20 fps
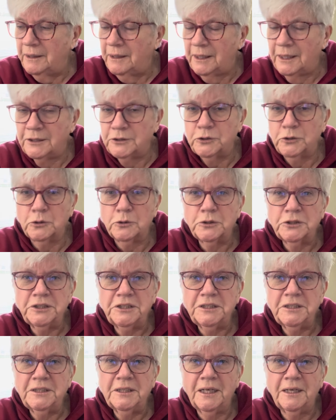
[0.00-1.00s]
And so
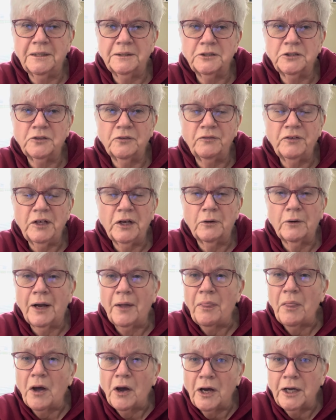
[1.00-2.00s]
Christy and Sophia are
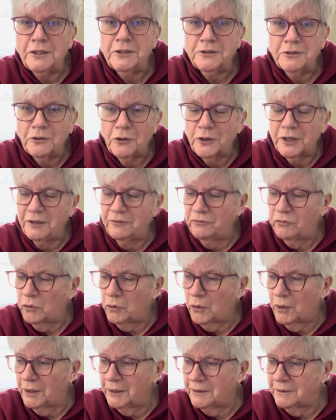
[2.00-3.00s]
on the hunt looking
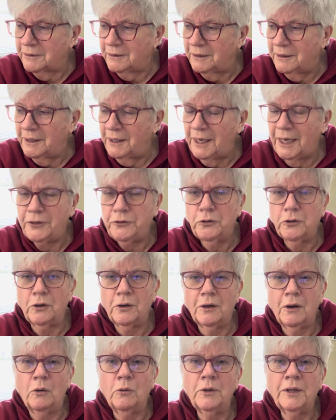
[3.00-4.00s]
for it. And
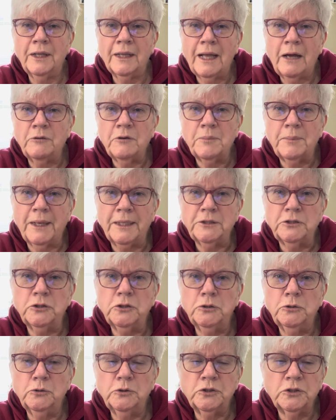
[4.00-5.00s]
you're only allowed to buy
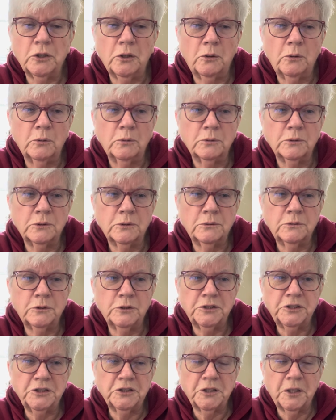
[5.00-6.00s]
two, so
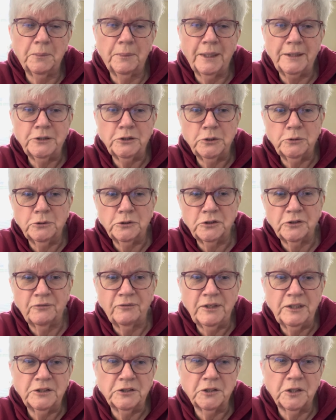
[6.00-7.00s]
Christy's going to buy two and
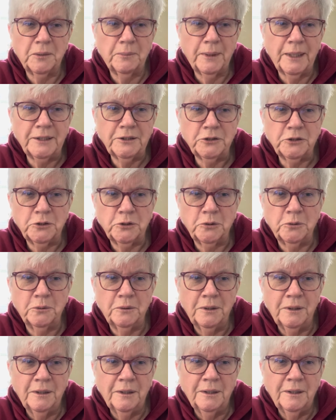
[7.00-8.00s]
Sophia's going to buy two.